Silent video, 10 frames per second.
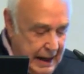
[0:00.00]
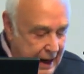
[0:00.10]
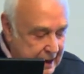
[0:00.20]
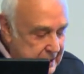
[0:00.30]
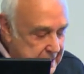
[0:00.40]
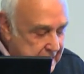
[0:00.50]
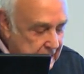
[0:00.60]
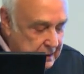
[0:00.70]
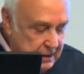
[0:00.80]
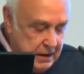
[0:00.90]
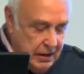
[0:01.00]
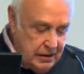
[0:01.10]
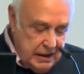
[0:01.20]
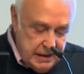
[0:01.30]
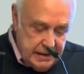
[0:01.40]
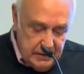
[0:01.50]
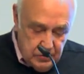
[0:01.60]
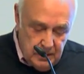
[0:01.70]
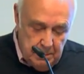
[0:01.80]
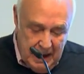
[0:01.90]
and a single target
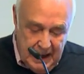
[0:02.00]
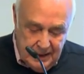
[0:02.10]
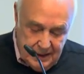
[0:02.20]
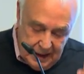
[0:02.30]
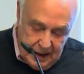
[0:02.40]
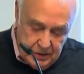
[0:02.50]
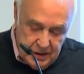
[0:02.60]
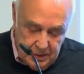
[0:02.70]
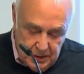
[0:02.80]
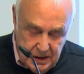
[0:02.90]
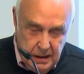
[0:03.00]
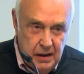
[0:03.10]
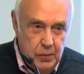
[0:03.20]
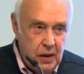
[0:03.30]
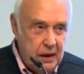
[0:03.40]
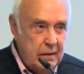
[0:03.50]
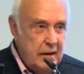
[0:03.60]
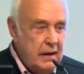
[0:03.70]
central bank accountable to no one,